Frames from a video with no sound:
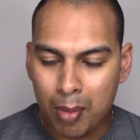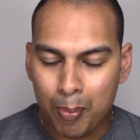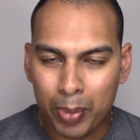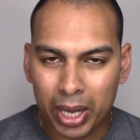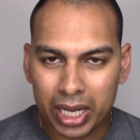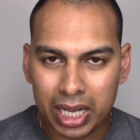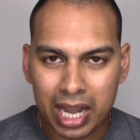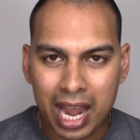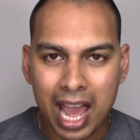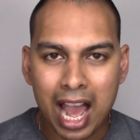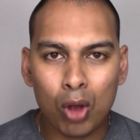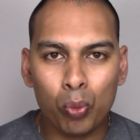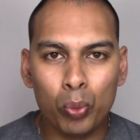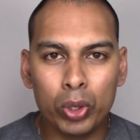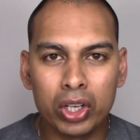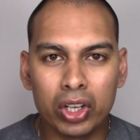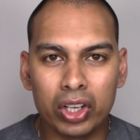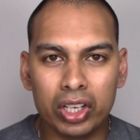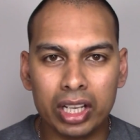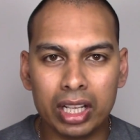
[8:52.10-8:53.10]
But now we've
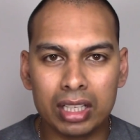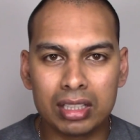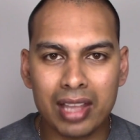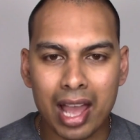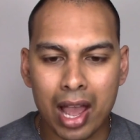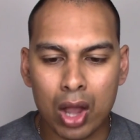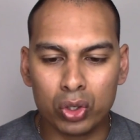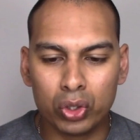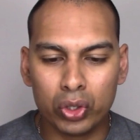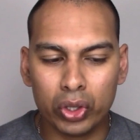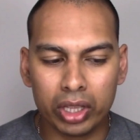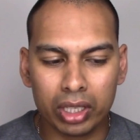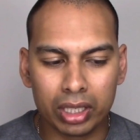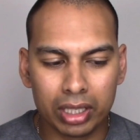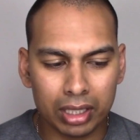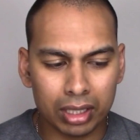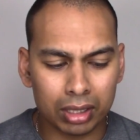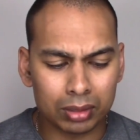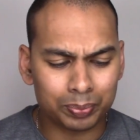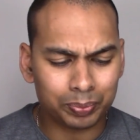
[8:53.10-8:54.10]
got to get down to the
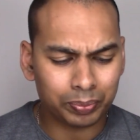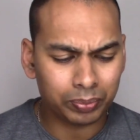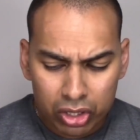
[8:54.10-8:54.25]
gear.